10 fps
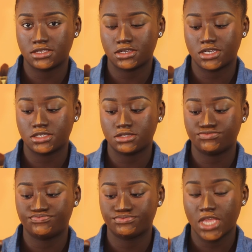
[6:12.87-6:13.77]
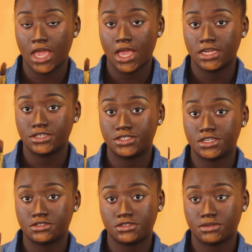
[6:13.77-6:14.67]
is already
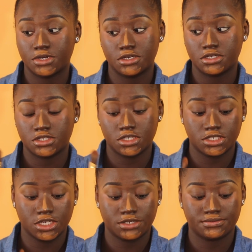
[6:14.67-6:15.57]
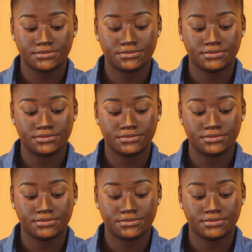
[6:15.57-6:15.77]
dirty. I'm going to use the other side.